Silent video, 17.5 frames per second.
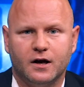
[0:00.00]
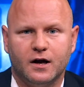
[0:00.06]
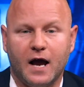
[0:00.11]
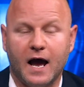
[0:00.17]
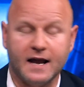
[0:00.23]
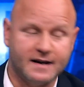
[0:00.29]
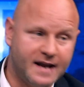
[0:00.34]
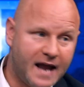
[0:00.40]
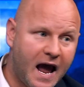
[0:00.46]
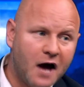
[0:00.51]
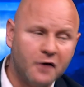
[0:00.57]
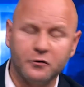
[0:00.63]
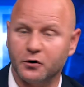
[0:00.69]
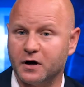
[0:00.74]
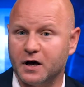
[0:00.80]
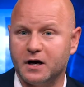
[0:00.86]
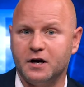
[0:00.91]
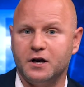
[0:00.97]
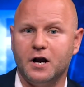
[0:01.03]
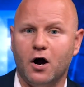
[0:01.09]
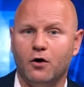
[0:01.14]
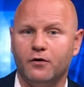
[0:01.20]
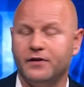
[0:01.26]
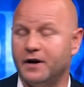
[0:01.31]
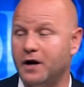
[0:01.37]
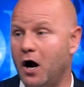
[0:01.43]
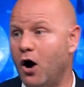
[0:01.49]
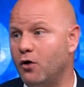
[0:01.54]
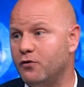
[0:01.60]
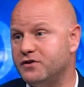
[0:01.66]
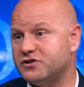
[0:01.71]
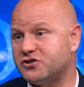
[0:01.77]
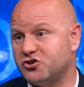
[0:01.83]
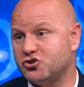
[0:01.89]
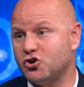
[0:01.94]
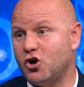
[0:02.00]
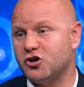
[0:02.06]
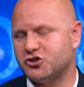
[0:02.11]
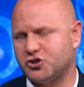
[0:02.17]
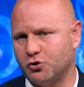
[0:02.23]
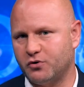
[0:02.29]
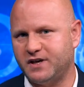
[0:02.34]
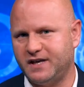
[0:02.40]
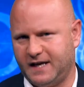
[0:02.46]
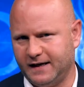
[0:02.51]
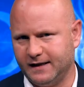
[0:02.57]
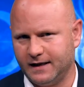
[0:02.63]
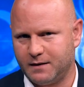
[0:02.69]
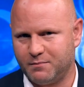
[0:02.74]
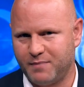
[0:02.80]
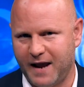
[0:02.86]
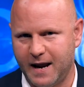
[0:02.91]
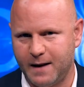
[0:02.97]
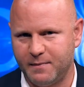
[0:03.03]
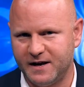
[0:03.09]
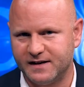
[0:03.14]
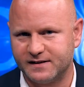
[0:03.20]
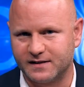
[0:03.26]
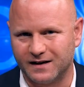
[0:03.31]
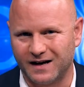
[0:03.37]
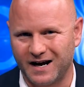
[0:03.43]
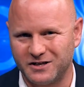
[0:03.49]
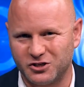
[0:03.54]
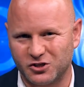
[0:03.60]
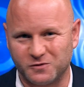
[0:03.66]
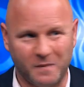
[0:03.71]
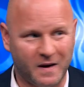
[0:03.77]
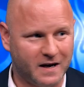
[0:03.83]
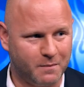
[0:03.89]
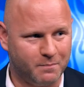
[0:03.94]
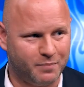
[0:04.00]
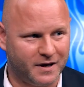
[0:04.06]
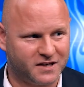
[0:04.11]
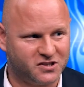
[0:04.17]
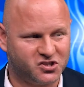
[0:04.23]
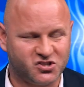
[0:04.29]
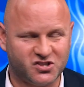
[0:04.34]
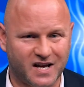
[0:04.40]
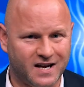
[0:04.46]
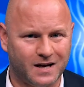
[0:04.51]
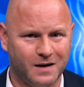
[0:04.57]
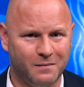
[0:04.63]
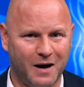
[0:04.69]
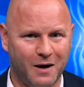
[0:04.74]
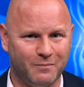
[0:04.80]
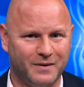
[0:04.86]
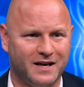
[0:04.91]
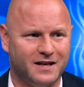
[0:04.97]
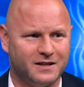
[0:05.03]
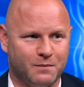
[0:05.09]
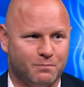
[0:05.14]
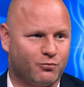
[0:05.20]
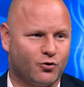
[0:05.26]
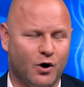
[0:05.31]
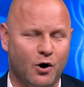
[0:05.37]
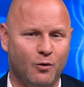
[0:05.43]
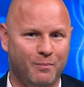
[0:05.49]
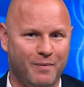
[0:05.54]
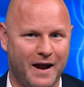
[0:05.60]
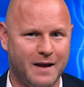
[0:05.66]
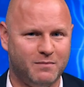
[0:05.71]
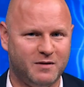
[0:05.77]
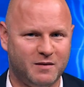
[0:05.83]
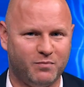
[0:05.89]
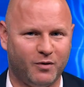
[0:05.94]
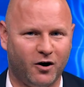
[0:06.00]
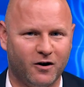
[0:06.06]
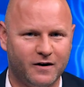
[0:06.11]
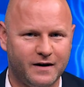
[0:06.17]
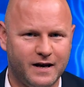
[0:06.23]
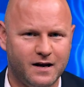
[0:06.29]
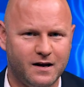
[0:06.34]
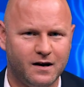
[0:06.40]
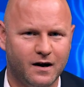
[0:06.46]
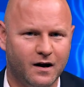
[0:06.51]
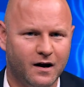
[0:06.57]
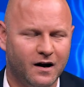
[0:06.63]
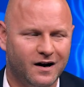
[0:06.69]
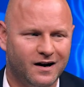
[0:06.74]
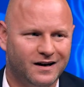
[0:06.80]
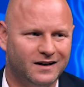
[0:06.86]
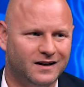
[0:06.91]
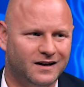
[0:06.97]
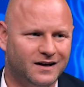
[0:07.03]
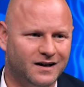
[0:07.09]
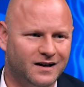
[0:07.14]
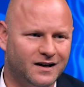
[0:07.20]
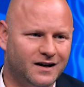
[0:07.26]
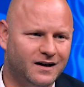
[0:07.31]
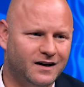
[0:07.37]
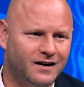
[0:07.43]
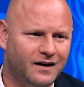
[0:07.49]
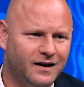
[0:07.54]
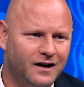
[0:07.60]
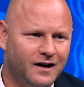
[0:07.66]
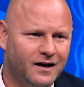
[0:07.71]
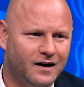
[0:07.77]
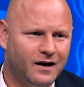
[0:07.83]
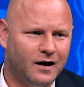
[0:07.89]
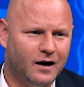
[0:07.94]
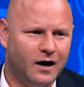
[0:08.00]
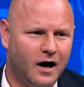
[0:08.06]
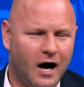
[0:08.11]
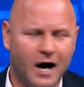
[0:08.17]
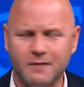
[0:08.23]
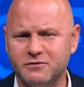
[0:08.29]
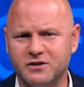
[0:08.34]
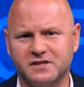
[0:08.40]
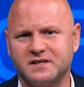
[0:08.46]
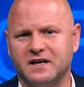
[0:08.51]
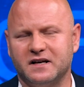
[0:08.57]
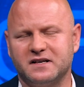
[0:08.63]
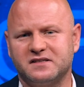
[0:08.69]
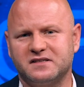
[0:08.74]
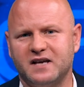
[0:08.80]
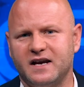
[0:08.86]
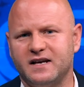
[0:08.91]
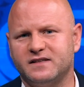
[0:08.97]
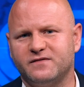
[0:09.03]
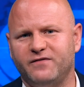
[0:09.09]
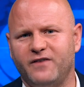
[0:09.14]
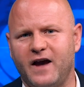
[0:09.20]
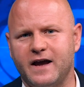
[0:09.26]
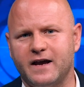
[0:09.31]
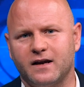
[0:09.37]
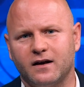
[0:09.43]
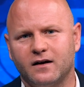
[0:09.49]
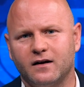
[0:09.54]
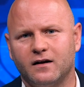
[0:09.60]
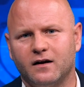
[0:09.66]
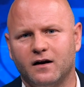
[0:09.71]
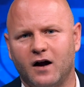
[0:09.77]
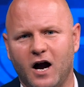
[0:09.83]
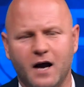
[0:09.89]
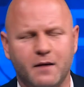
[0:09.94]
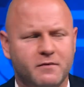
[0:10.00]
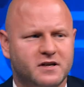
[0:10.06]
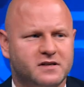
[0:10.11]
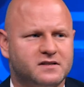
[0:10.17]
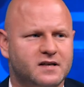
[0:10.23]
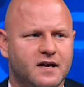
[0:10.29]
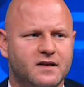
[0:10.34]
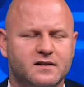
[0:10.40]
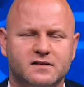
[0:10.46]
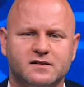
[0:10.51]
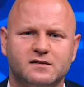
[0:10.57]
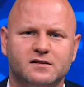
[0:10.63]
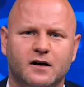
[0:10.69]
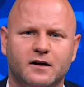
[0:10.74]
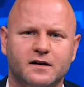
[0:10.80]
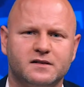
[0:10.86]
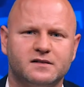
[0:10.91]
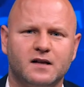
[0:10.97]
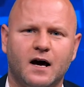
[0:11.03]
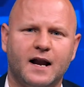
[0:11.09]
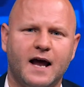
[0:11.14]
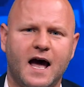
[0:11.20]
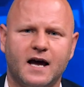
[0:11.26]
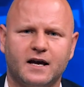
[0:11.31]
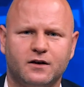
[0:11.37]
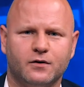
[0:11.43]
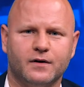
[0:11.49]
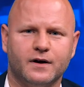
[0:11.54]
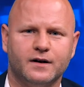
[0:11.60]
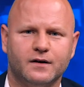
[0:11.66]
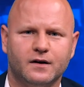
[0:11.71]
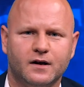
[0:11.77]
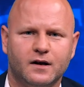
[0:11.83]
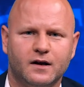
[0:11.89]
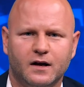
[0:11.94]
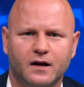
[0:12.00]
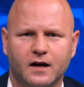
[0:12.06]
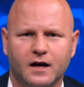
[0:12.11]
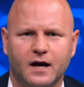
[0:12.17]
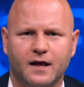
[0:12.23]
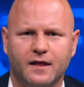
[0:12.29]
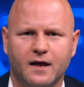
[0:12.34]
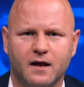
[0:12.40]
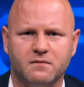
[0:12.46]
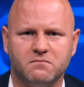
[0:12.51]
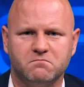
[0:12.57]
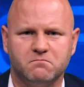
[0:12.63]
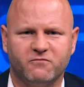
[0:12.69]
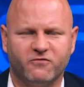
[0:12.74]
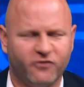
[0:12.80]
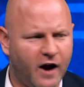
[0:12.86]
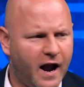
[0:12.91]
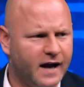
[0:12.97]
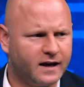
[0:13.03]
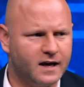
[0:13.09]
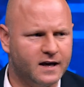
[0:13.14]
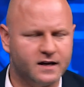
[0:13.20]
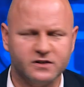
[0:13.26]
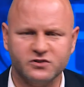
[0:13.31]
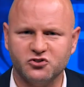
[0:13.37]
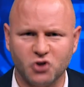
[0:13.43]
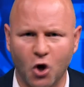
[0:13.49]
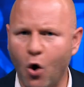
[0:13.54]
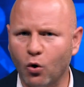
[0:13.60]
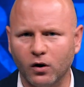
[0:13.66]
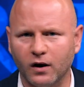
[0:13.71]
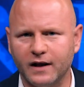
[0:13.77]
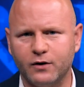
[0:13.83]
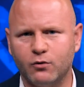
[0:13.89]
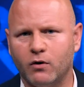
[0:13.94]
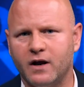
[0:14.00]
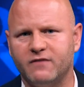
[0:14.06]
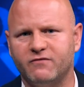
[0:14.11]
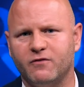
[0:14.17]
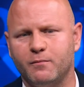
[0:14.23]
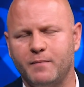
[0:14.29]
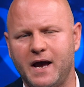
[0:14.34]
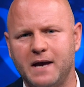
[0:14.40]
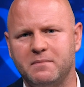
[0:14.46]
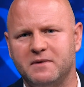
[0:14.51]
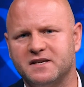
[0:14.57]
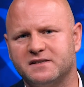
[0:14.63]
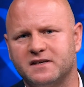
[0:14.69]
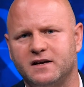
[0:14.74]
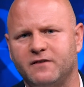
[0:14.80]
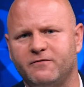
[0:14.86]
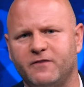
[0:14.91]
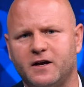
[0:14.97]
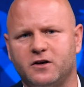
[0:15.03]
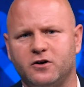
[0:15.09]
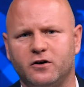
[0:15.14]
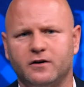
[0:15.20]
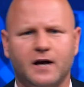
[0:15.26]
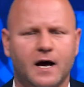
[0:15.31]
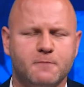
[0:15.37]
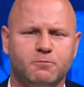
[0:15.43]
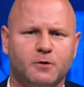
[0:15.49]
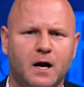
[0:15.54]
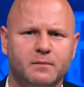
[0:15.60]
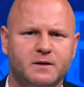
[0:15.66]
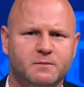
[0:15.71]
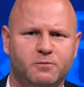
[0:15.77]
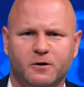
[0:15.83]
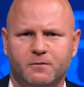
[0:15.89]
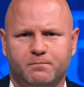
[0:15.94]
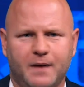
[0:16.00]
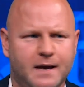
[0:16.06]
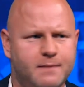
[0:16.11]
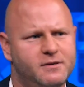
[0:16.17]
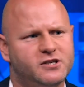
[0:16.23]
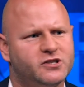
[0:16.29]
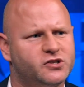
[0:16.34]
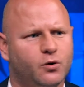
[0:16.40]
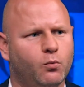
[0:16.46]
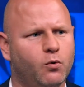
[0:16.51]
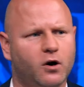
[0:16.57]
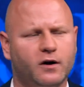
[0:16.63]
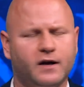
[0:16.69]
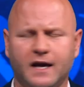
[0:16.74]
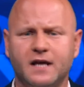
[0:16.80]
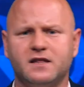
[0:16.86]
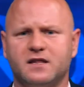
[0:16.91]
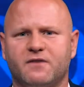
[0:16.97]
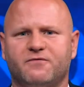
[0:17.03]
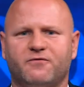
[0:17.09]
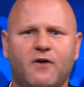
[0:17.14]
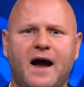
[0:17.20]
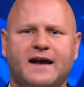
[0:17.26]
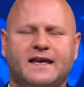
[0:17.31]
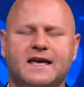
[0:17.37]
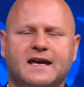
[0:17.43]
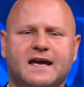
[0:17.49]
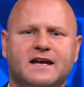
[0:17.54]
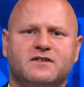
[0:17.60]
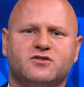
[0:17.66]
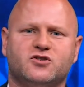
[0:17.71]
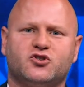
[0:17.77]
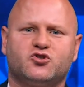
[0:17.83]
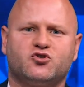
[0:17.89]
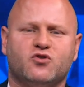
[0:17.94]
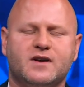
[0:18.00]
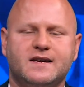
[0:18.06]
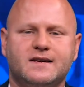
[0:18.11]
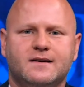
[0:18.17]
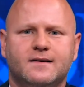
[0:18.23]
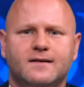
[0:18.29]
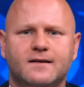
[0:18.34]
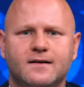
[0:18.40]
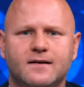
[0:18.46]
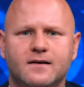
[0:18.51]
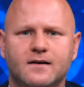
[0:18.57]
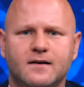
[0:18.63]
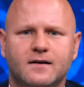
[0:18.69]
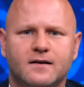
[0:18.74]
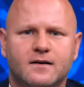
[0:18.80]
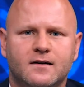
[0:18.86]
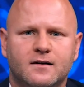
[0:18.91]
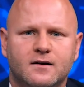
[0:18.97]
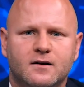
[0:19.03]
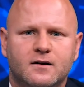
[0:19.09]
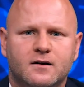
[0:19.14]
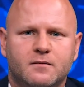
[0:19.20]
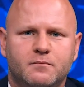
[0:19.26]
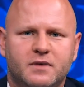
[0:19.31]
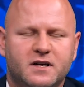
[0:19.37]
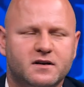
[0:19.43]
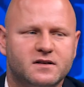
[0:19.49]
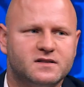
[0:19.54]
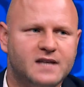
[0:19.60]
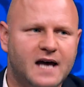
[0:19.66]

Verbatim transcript: And now they're going to know that, oh, this is also killing babies, and I just made a big stink about being the pro-baby party. Uh, I'm just going to say it's fake. I'm going to say this study's not accurate, and that fracking is totally great for babies, and if I could, I'd probably put babies to work in the fracking industry. Because